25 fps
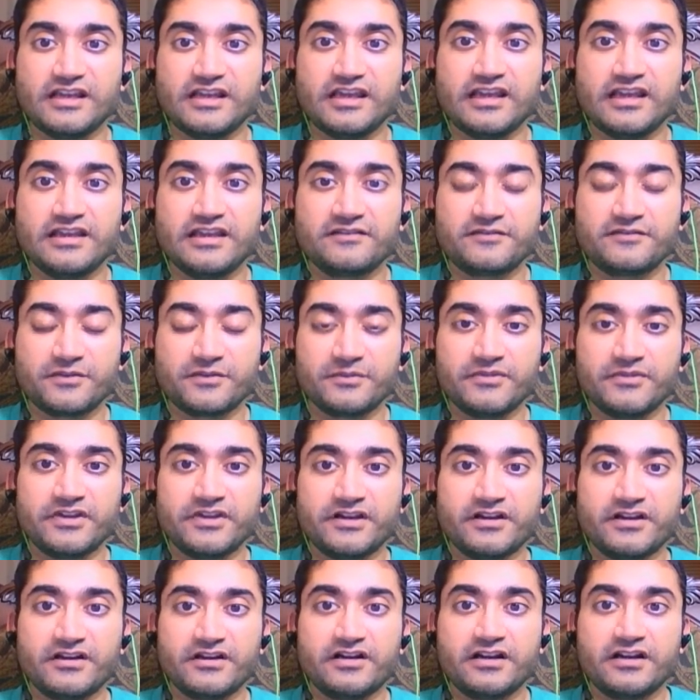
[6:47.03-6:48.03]
And from
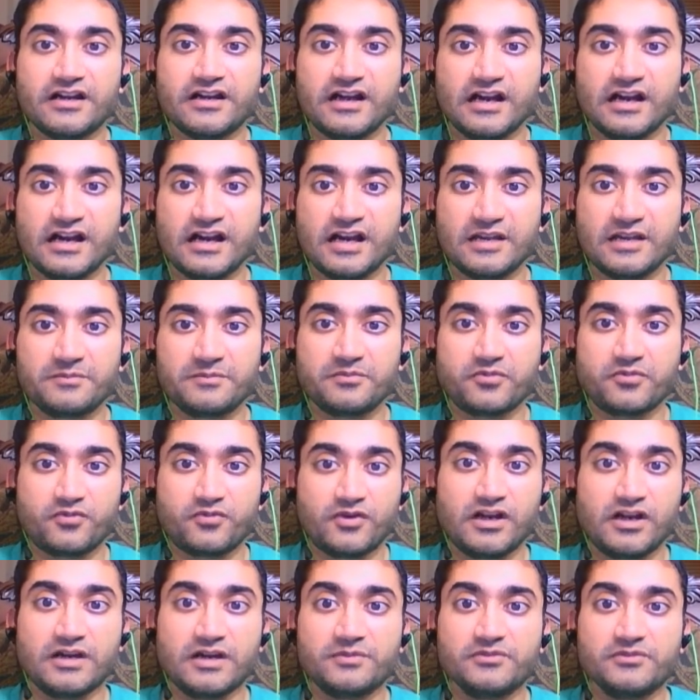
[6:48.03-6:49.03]
there, I
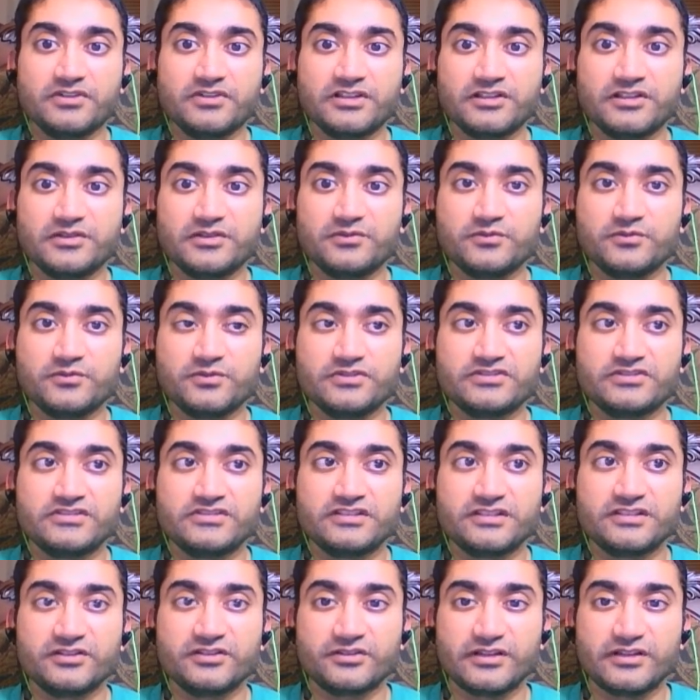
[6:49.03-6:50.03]
probably would
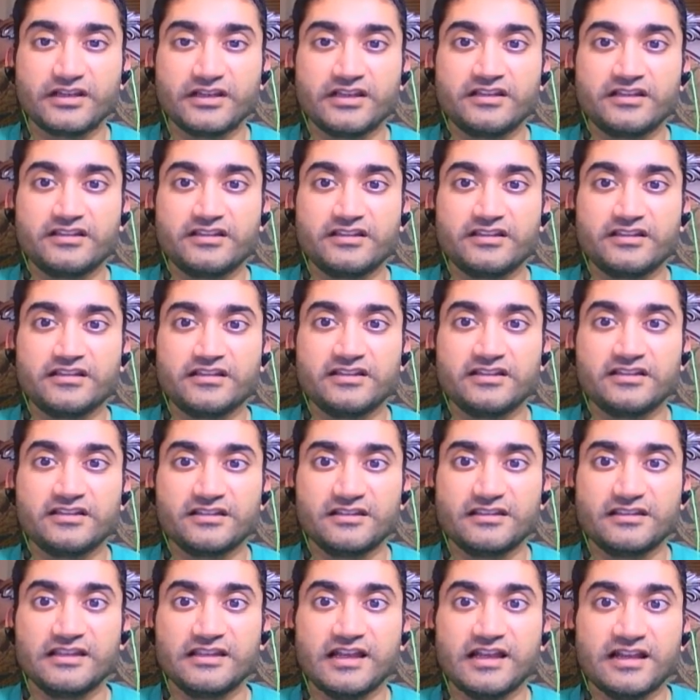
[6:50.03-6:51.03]
see, okay, a
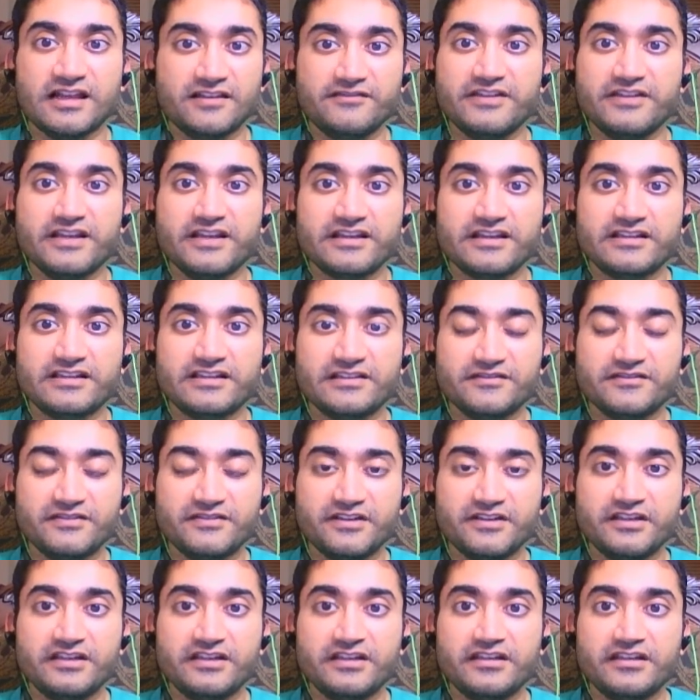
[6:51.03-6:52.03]
lot of
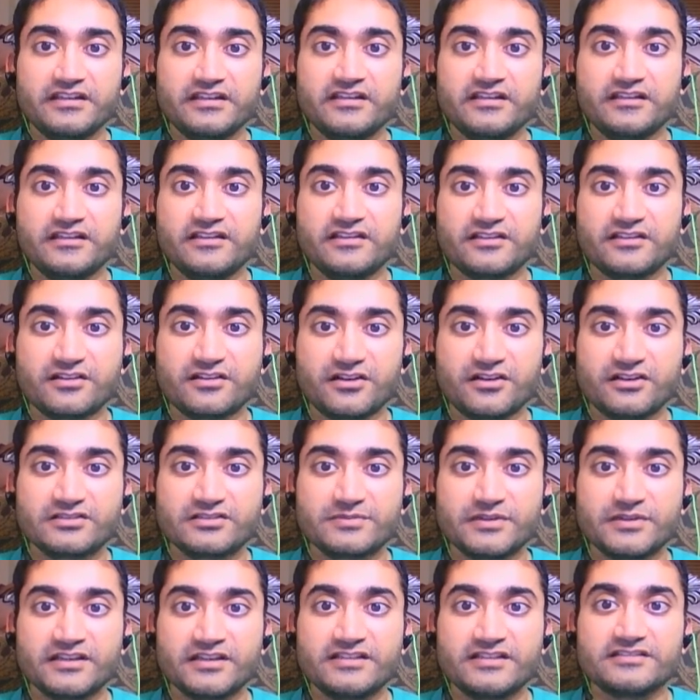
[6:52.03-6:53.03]
negativity in the card
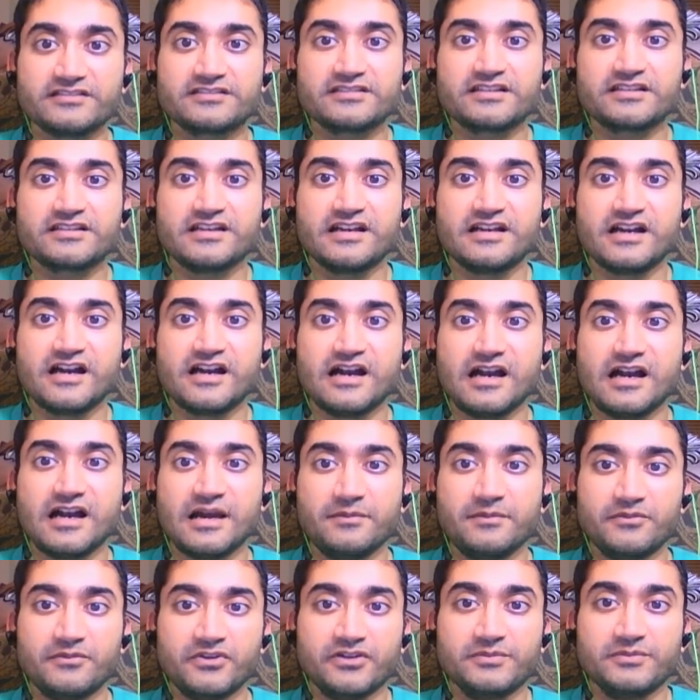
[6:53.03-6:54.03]
space.
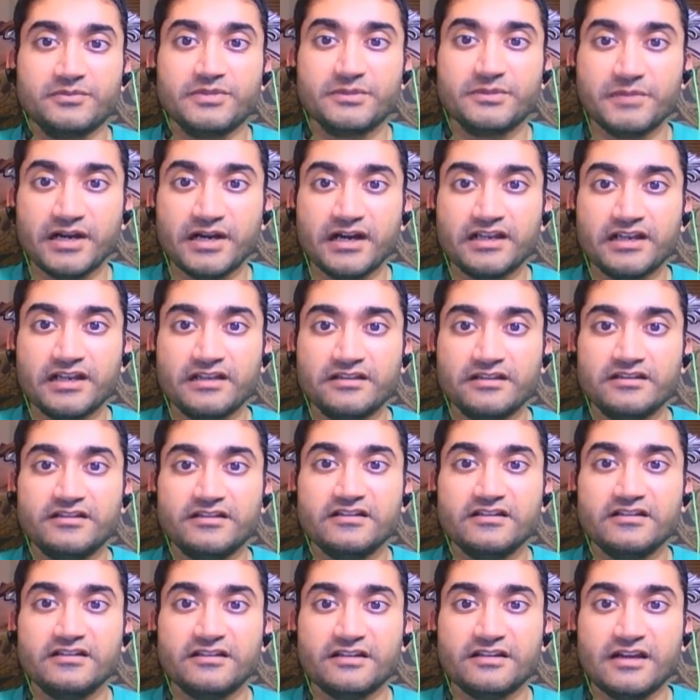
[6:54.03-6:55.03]
I'm going to be buying.
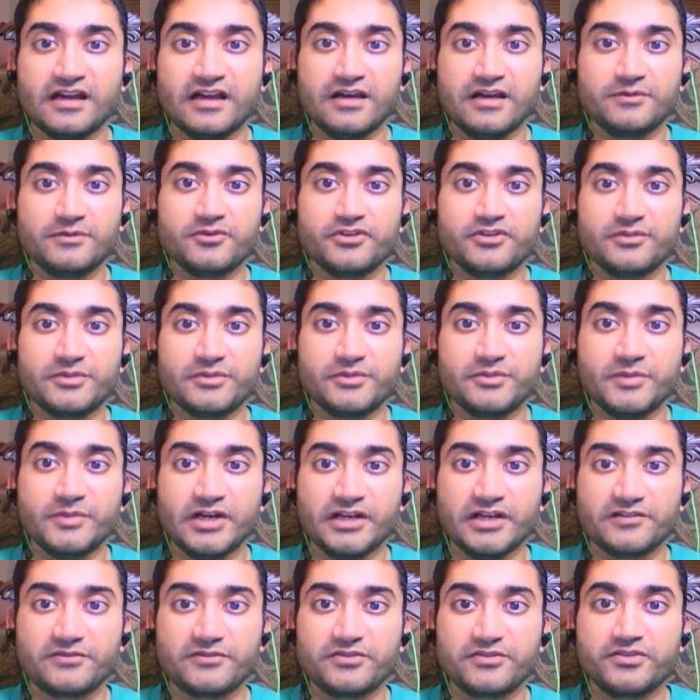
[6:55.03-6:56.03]
I'm going to be
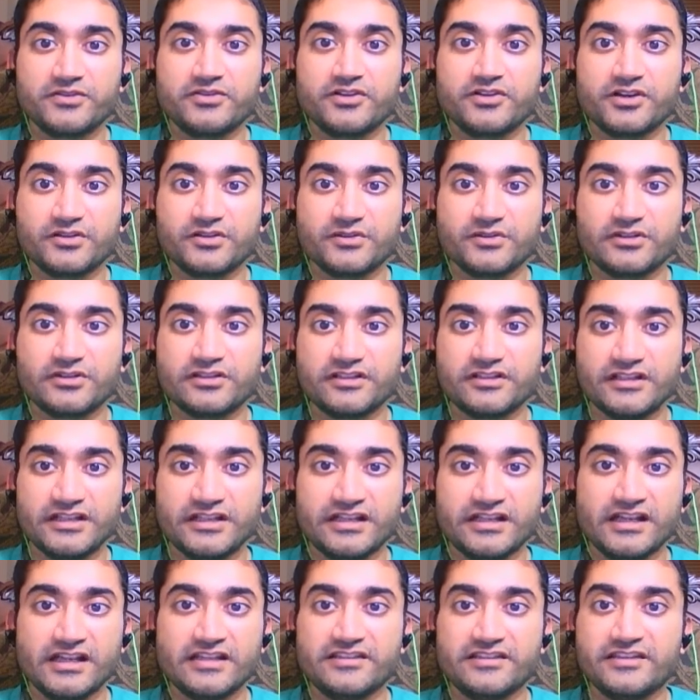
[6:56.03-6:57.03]
buying for the long run.
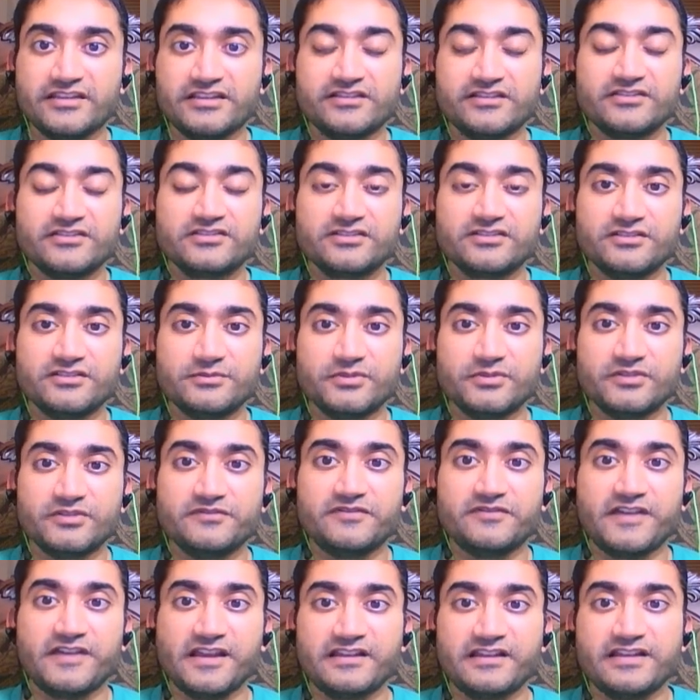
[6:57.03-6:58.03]
And I think there are going to be
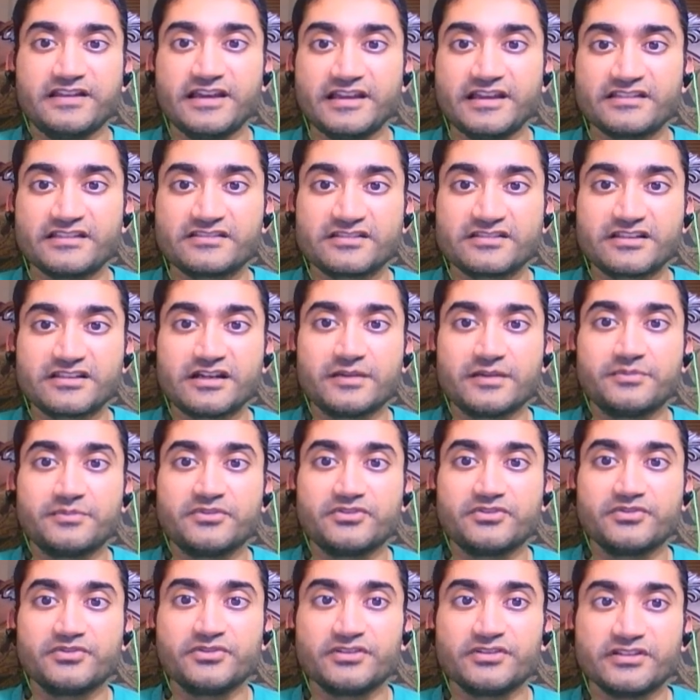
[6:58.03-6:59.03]
fantastic
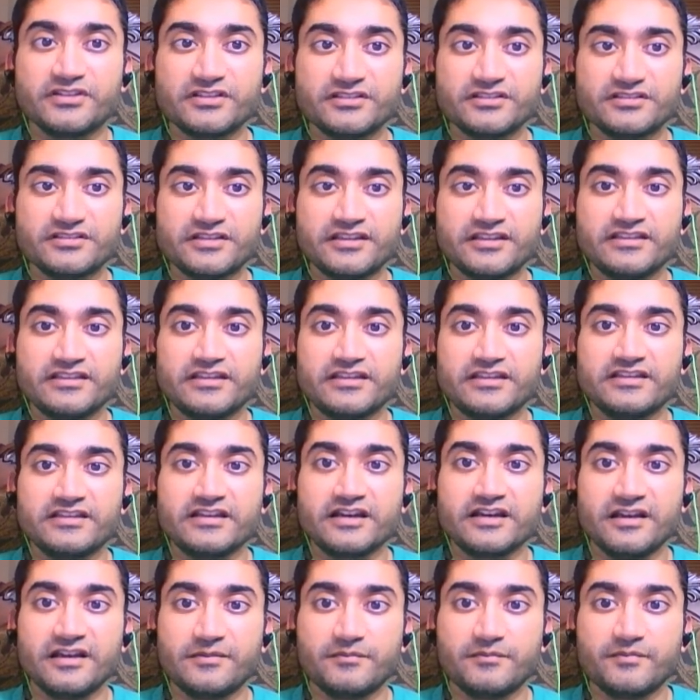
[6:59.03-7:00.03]
opportunities at that
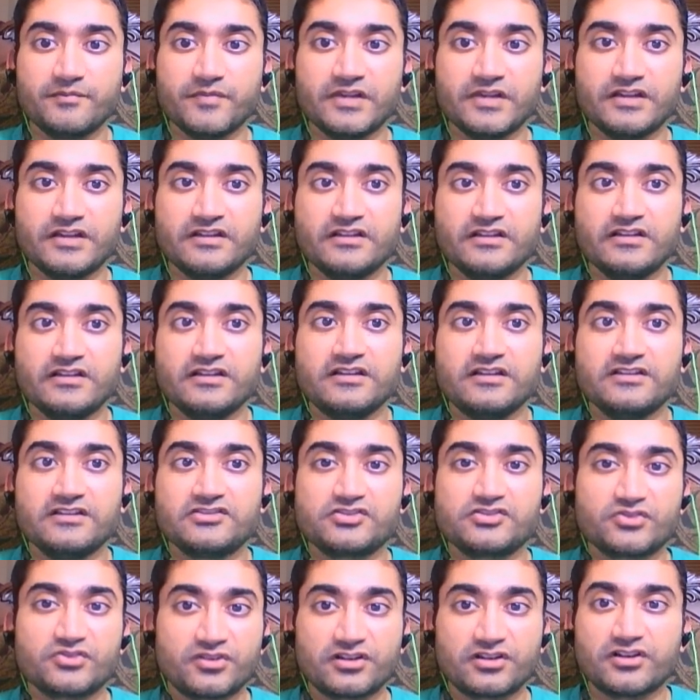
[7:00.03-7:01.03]
time.
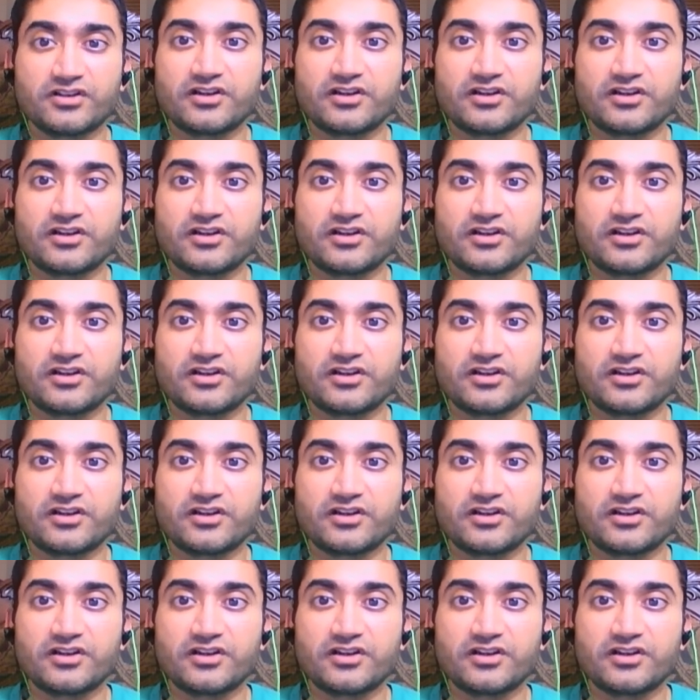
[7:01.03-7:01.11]
Sure,